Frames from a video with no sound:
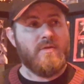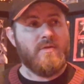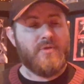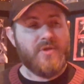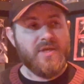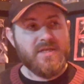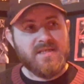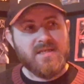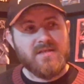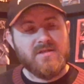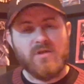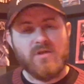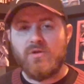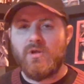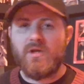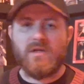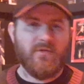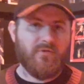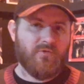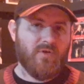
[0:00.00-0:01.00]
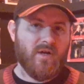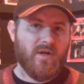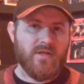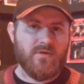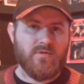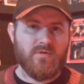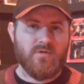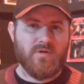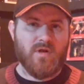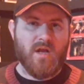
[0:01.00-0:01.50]
This is the look of Freddy
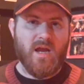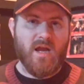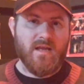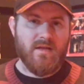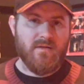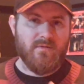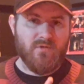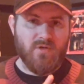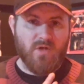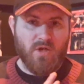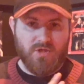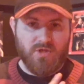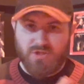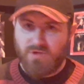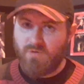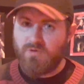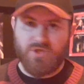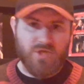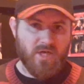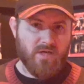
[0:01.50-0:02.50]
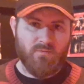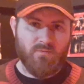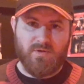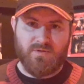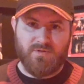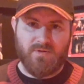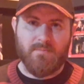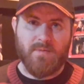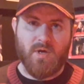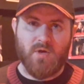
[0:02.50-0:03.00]
Krueger I associate
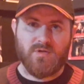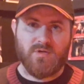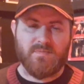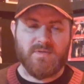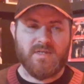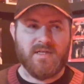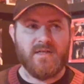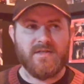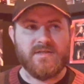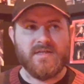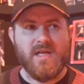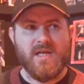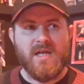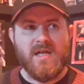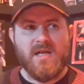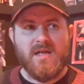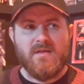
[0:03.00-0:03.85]
with the most, because